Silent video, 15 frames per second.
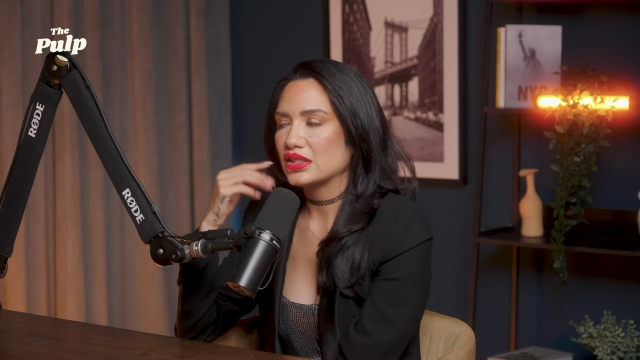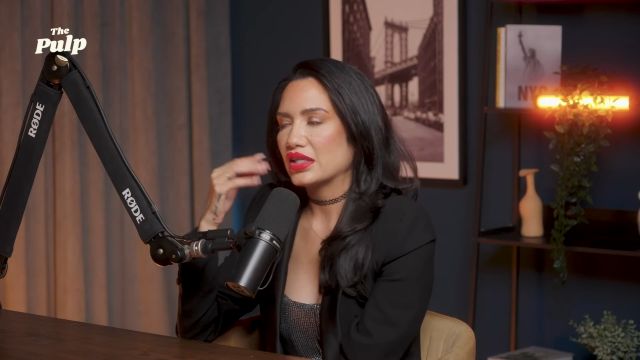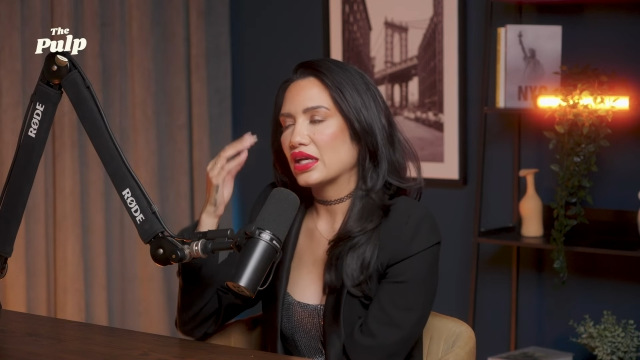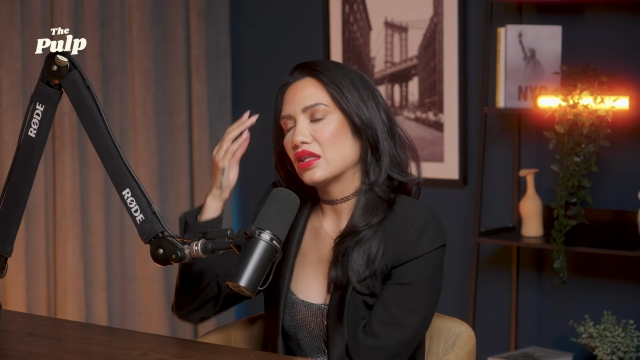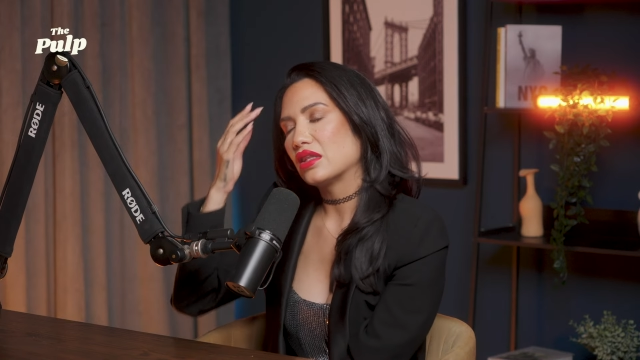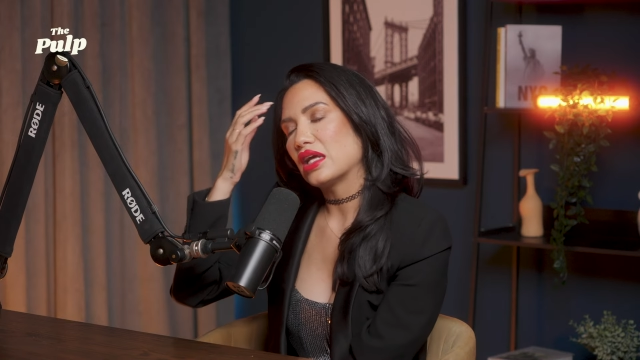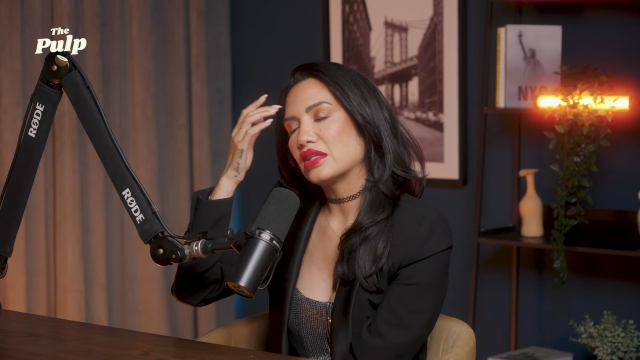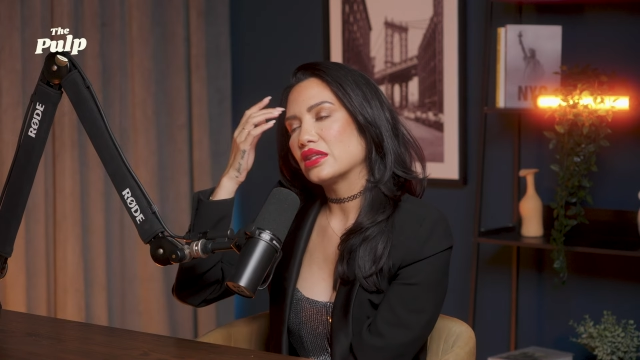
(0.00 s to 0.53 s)
Like
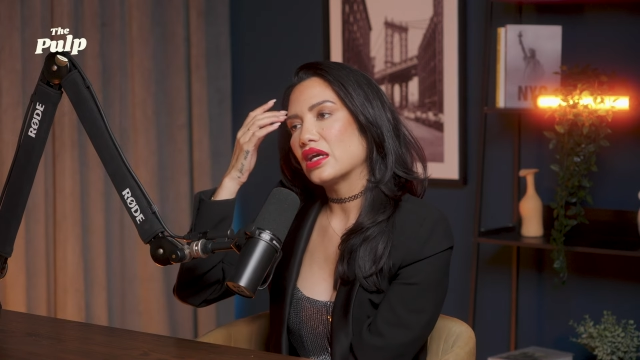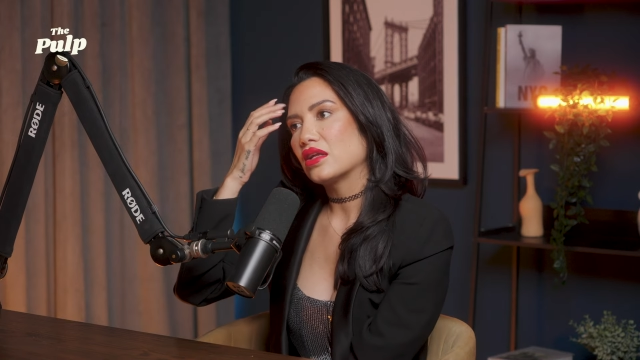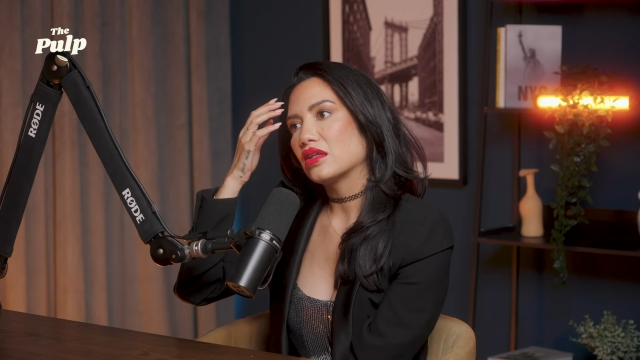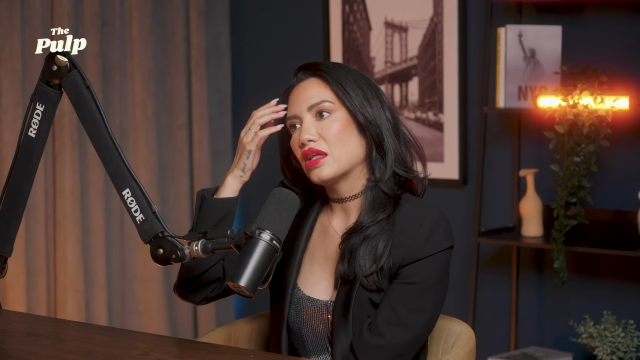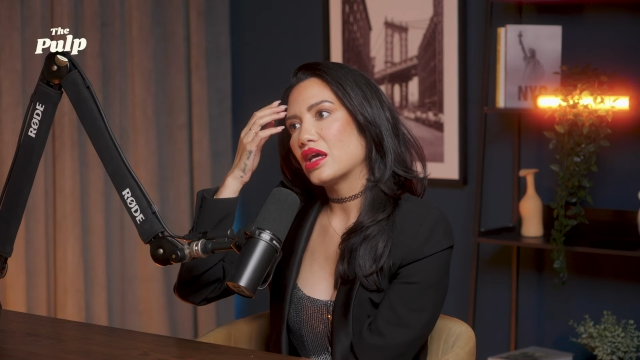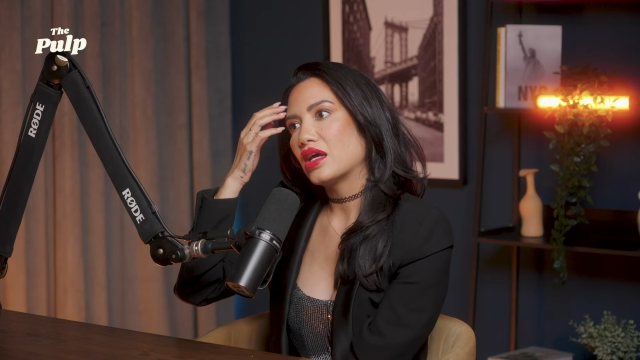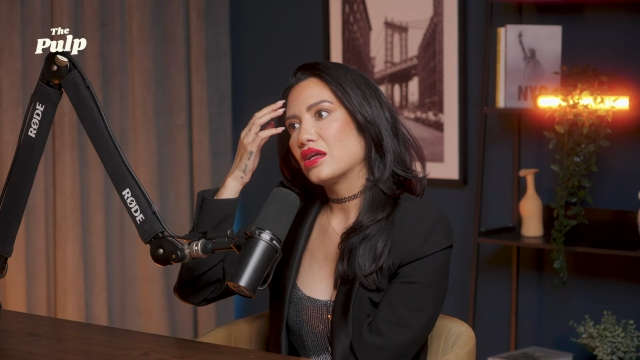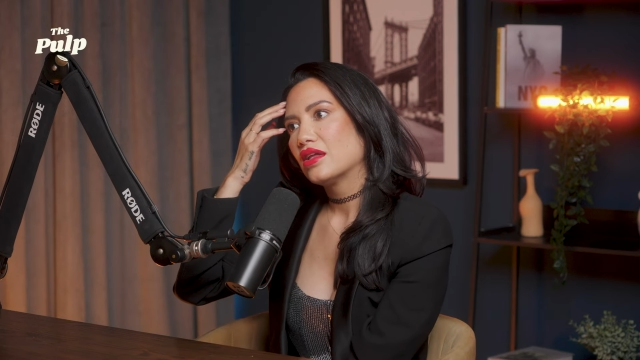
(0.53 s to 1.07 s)
okay. I like that a
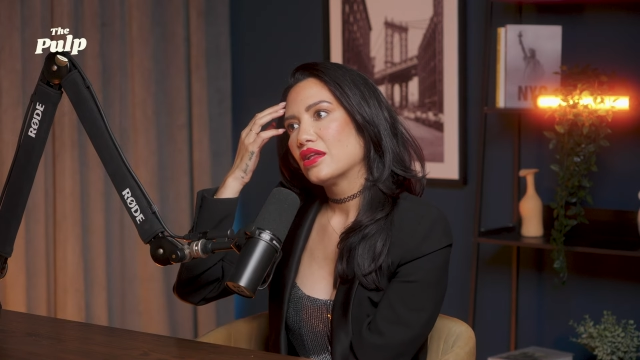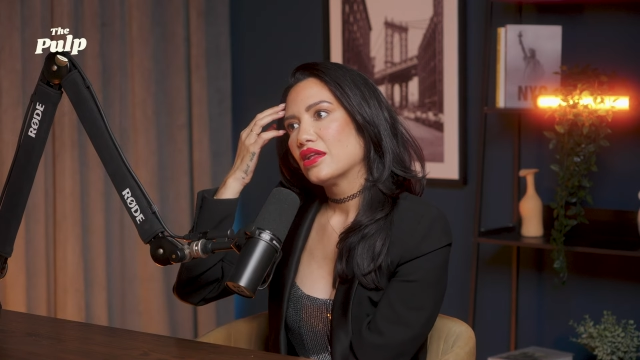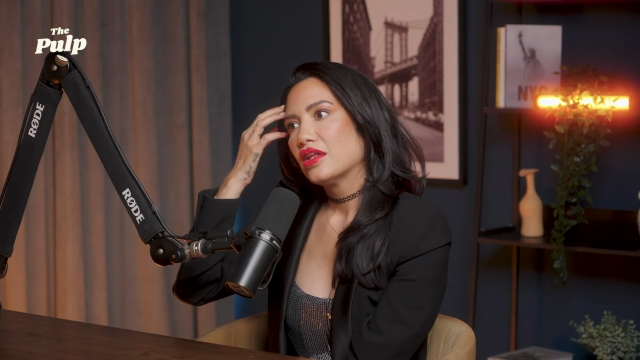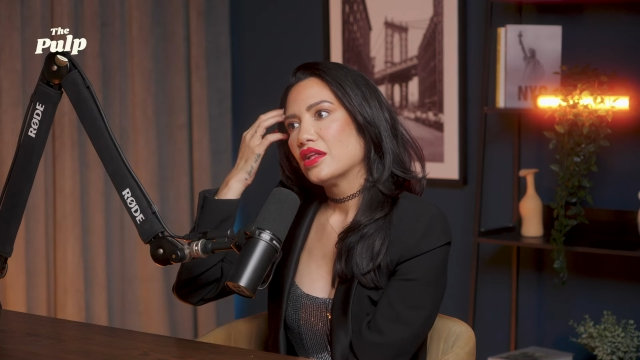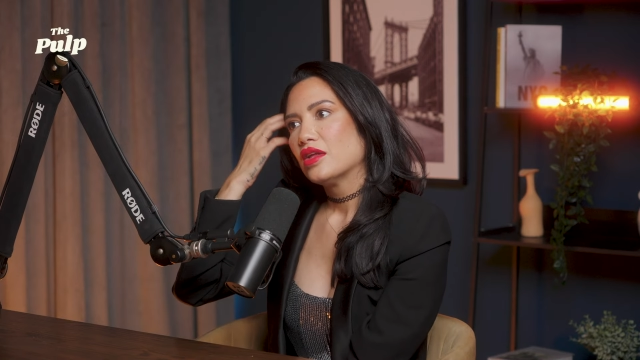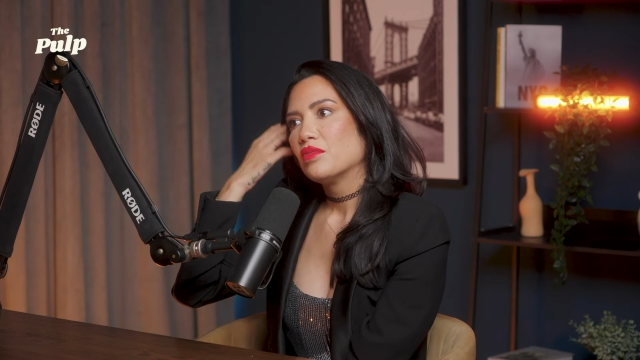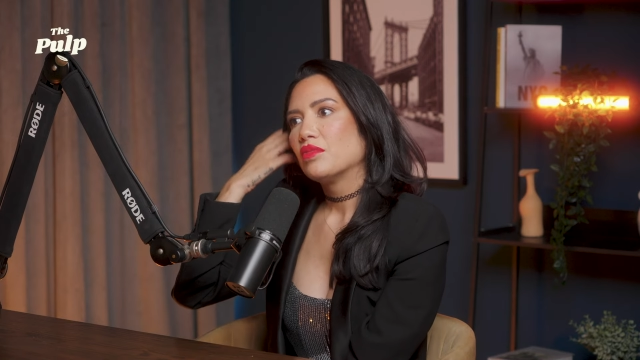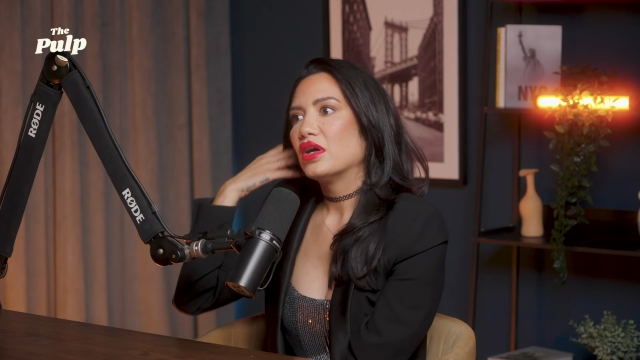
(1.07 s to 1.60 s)
lot.
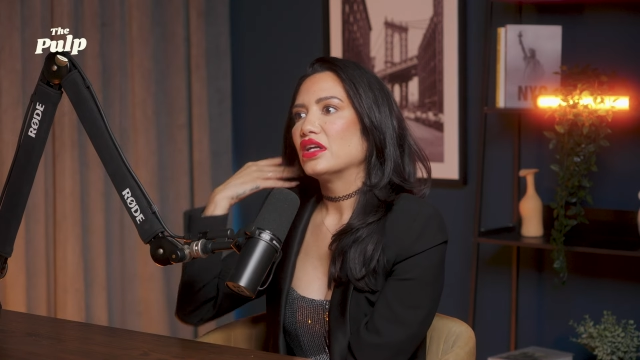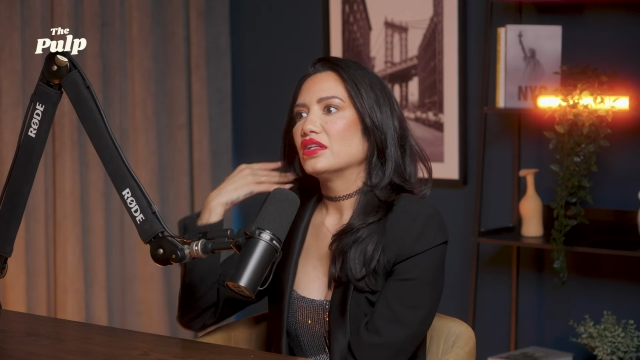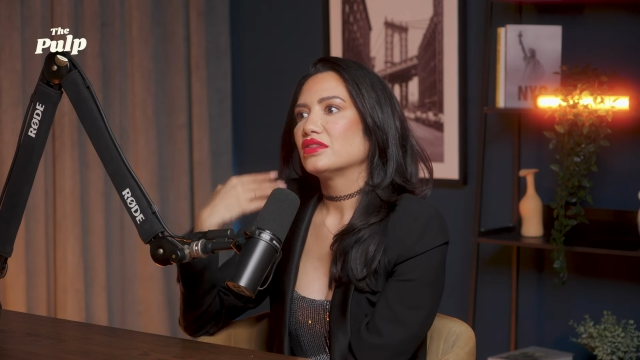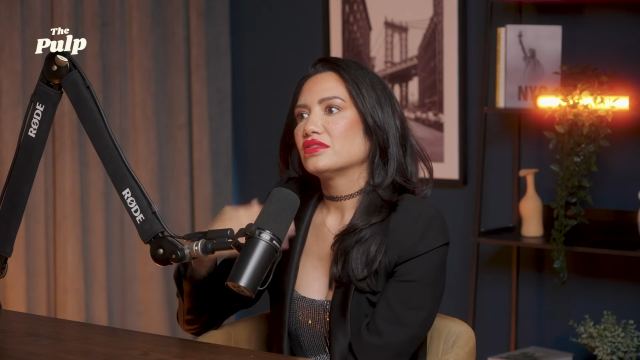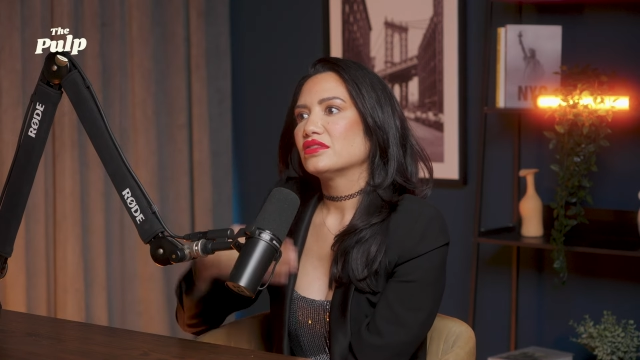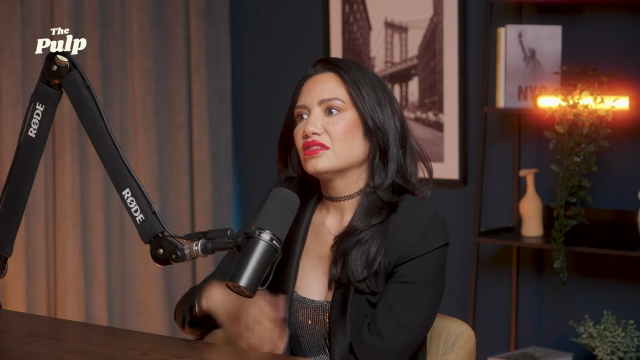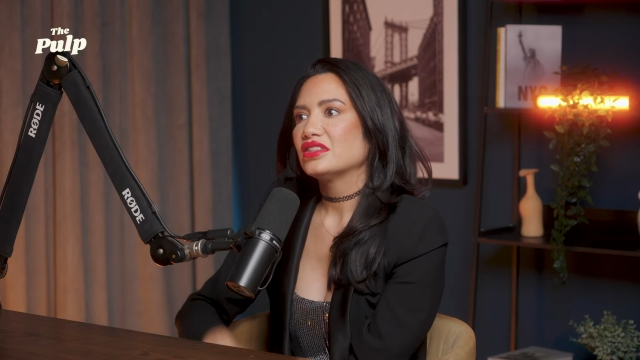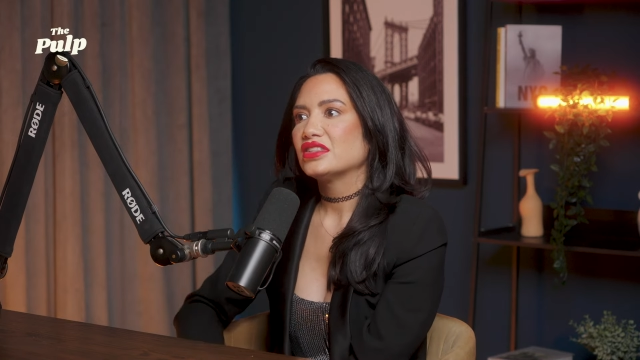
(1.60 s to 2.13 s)
But
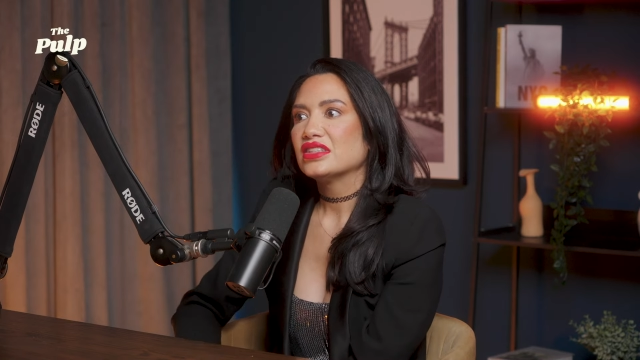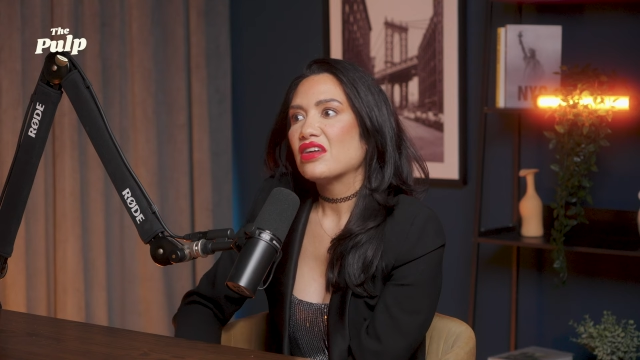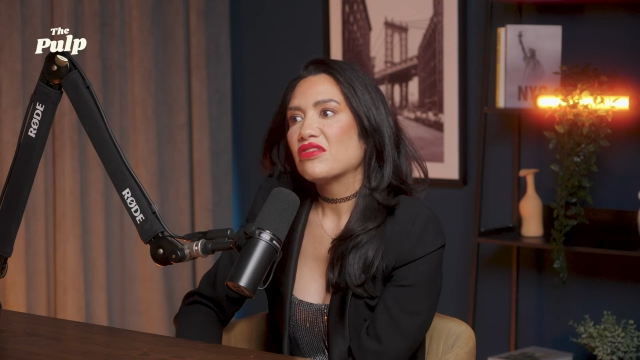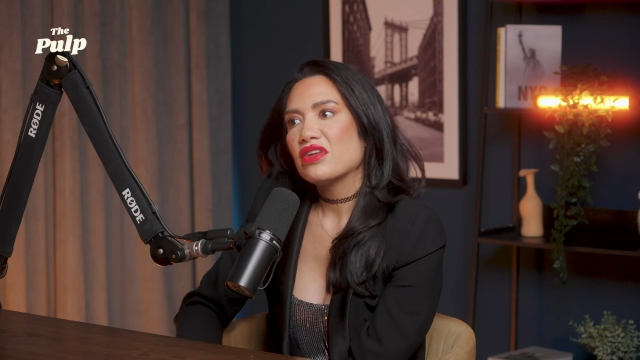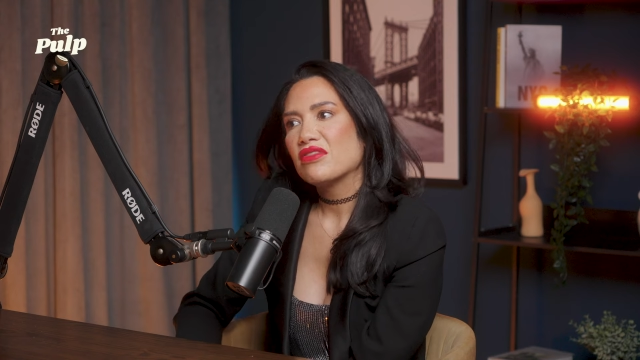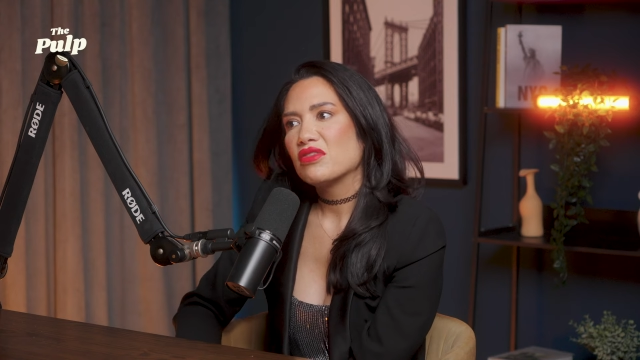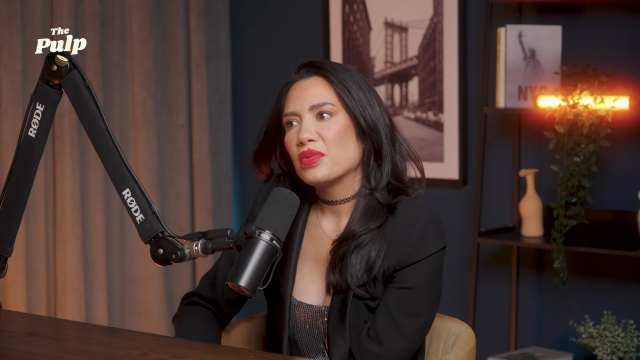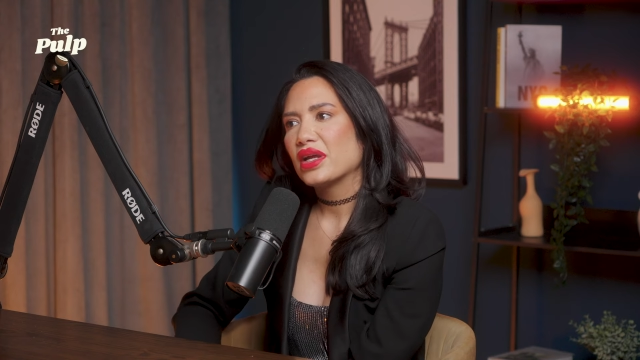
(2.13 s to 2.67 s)
it's not
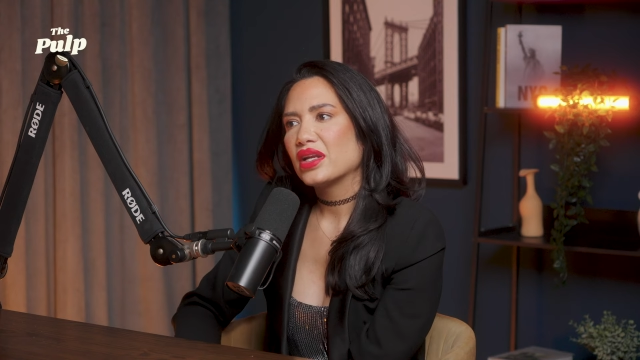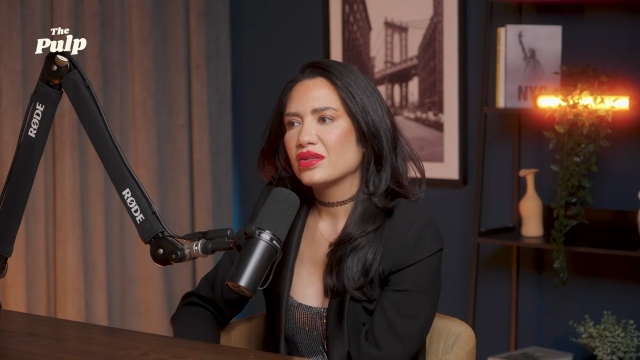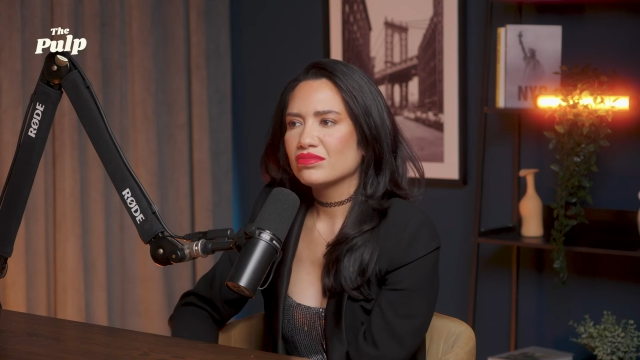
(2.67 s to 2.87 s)
for everybody.